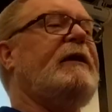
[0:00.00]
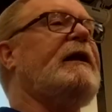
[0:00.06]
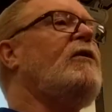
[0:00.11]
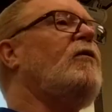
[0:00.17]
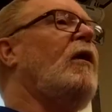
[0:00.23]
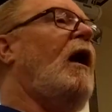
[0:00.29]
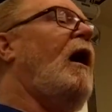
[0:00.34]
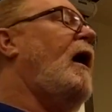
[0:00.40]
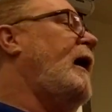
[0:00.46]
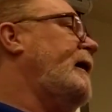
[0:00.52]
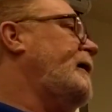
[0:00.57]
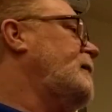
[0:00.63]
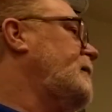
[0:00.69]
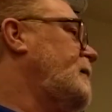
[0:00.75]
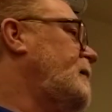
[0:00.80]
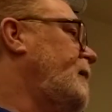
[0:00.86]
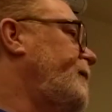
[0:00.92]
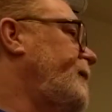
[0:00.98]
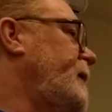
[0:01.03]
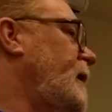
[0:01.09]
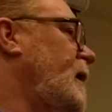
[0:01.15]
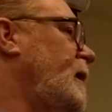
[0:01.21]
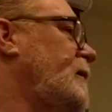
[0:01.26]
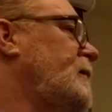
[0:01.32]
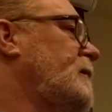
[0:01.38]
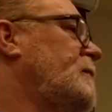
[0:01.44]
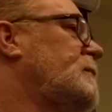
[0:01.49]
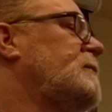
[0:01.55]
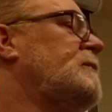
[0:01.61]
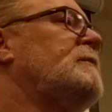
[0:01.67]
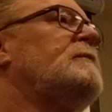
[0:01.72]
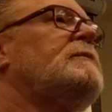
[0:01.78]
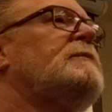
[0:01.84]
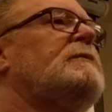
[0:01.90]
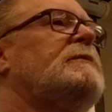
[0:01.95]
it equal I at the end.
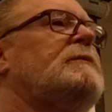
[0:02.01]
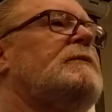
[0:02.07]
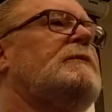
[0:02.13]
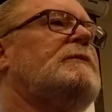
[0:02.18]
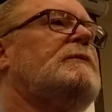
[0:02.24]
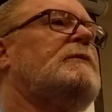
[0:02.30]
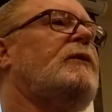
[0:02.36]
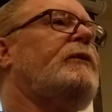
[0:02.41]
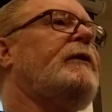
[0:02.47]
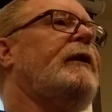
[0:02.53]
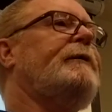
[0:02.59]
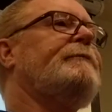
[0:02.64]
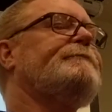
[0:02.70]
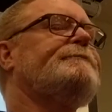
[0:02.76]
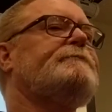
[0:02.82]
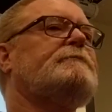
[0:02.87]
Okay?